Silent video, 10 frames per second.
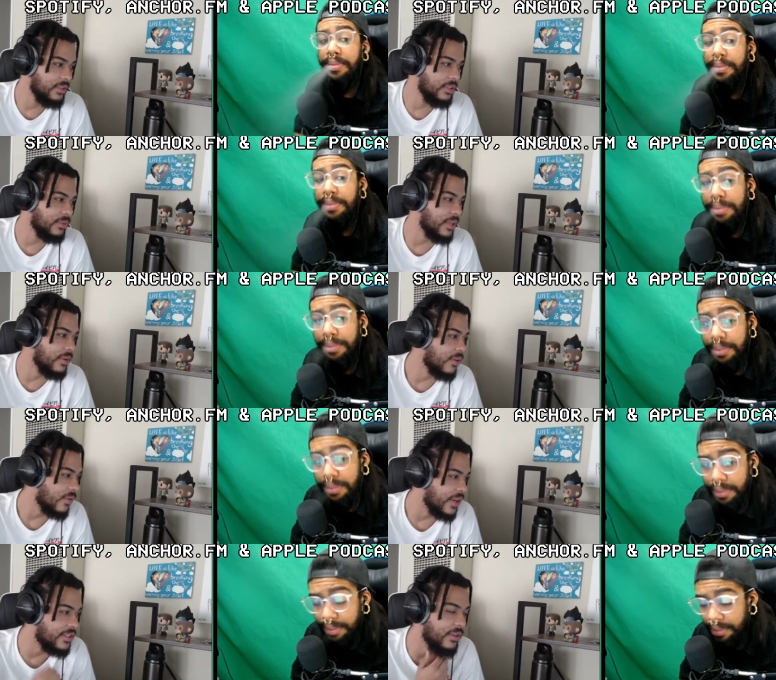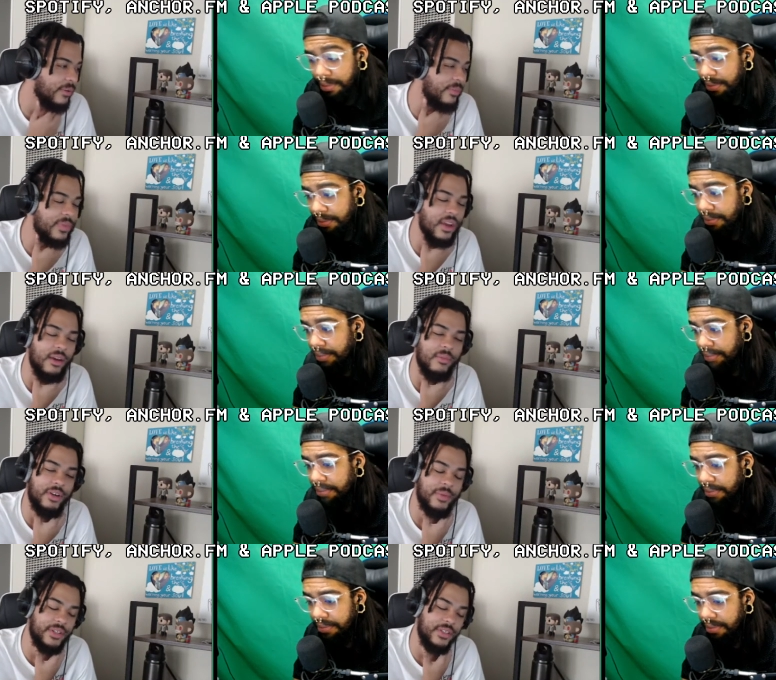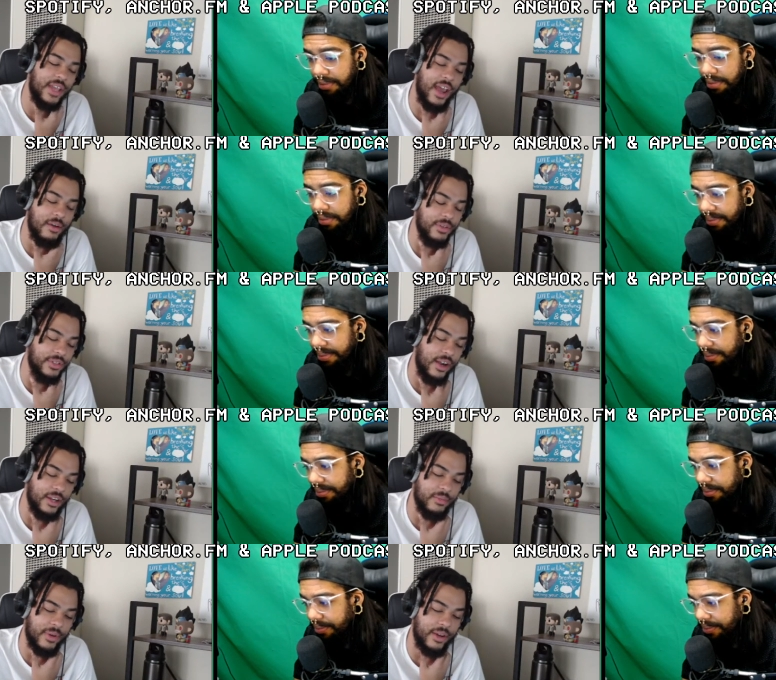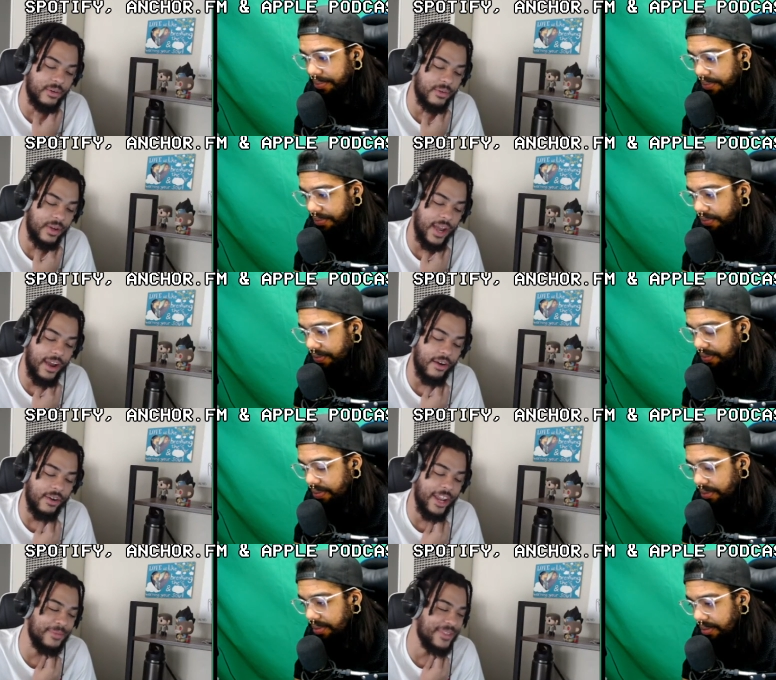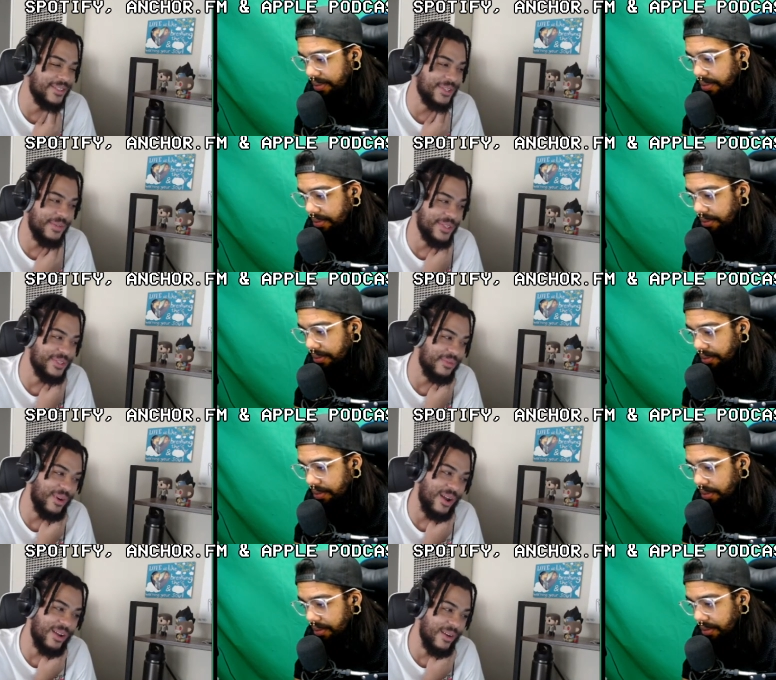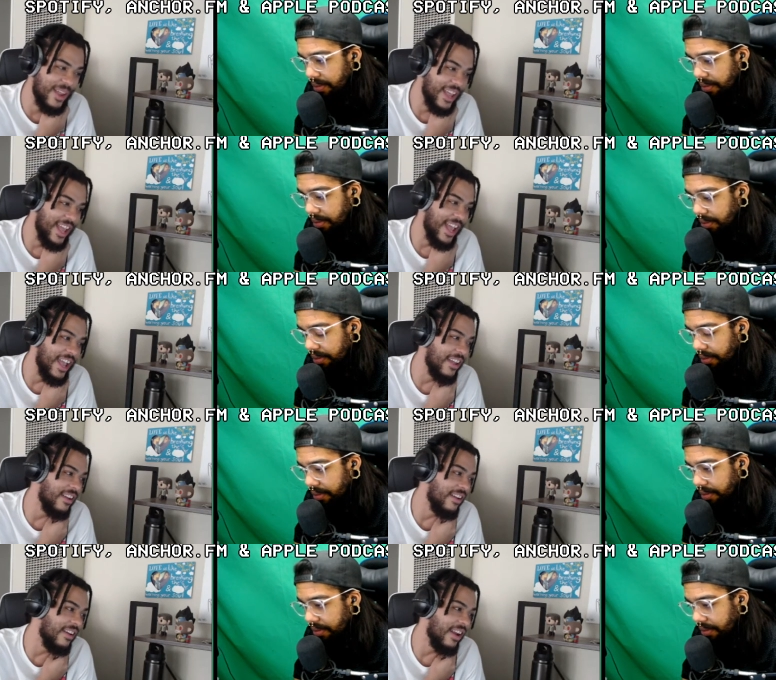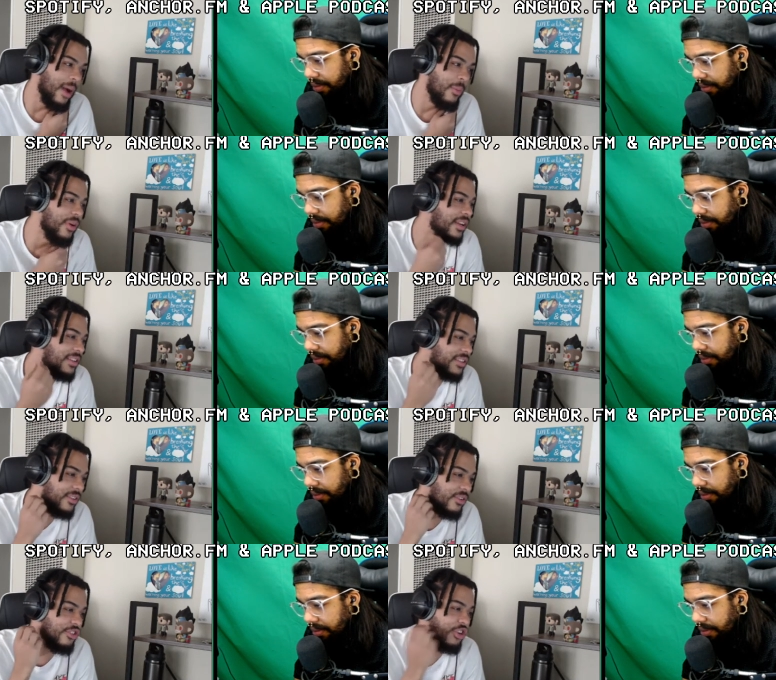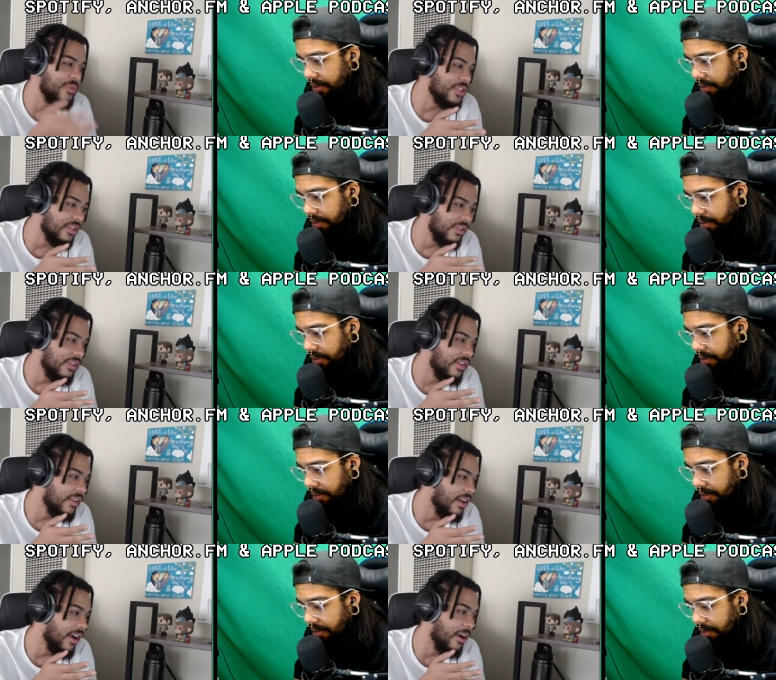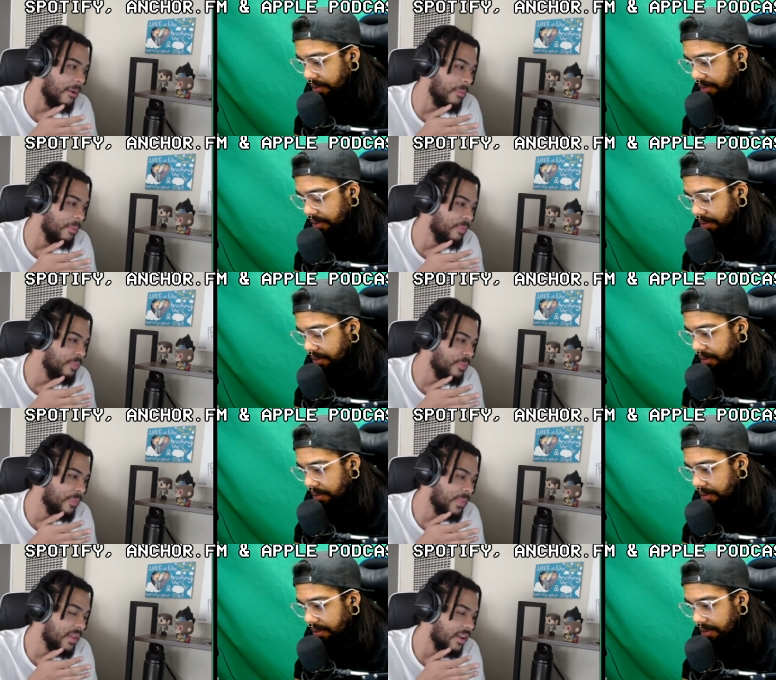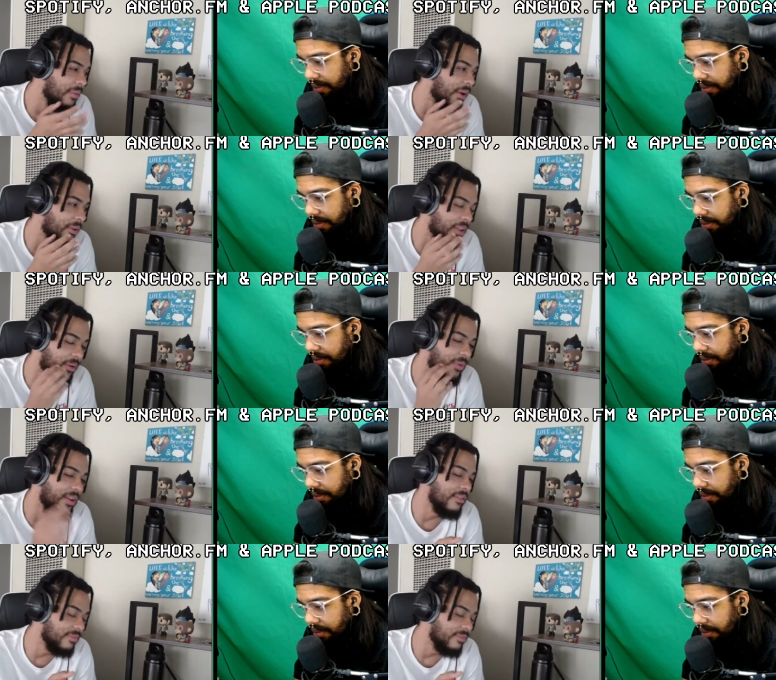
Speaker 1: read real quick. So pretty much this guy was talking about how games as a service is a fraud, and I'm gonna read this little description about like what